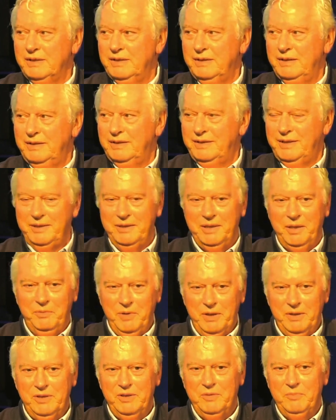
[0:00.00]
Yeah. Didn't know
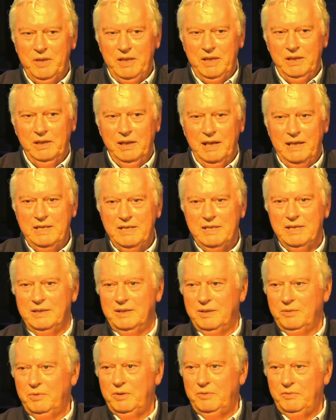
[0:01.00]
whether to be
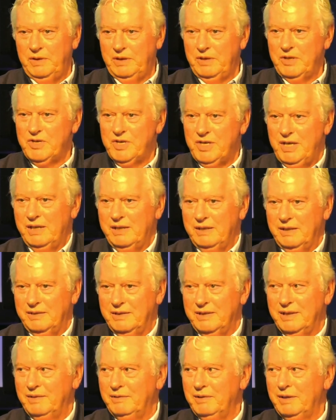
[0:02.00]
elated that we'd finished
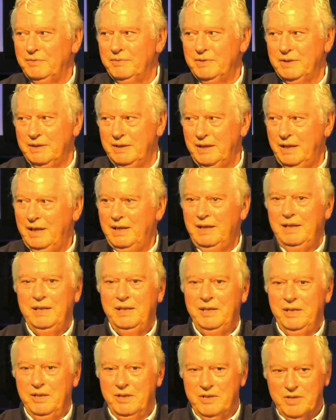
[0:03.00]
second, you know, after
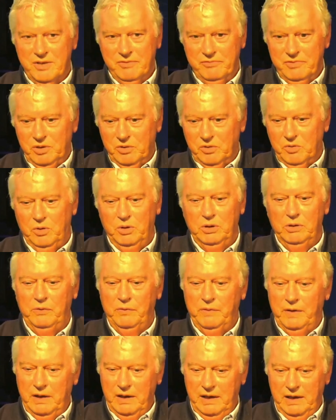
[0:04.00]
years of not
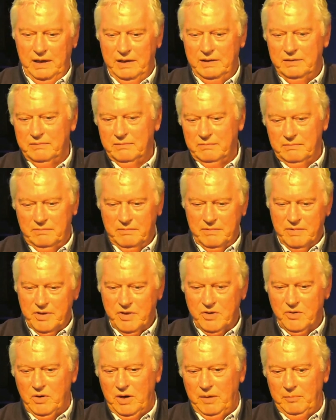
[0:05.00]
qualifying and
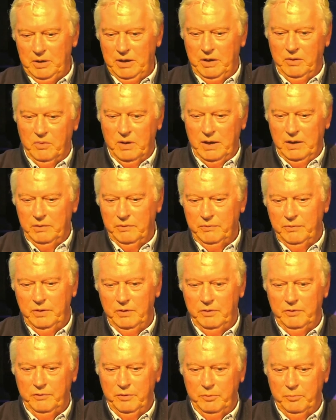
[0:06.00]
scrabbling around
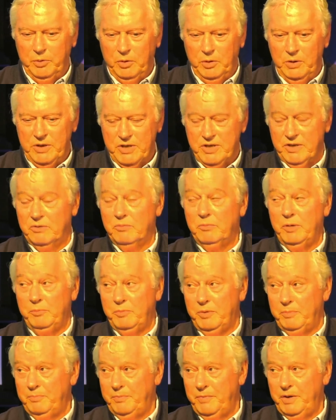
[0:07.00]
for, for points. And
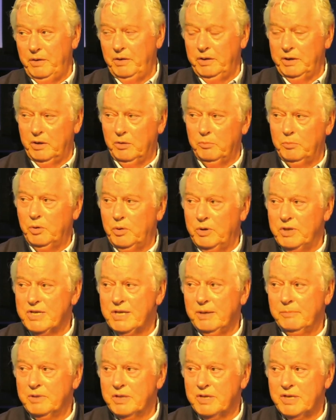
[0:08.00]
remember, you only got
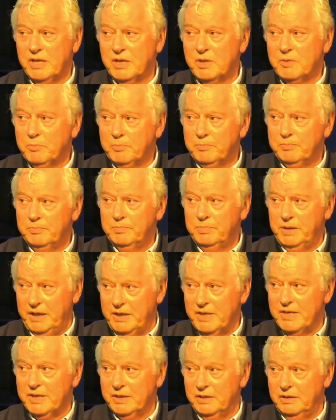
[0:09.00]
points up to sixth
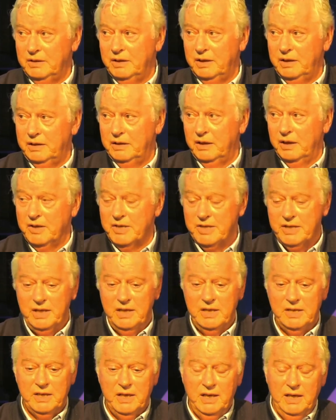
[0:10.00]
place in, in those
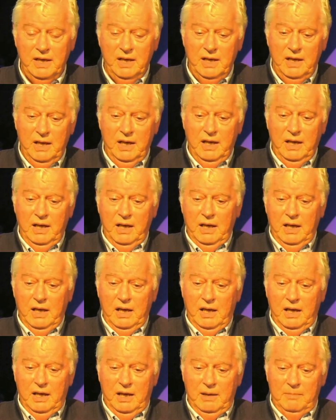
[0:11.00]
days.
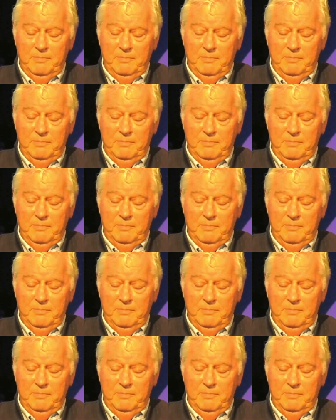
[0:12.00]
Yeah.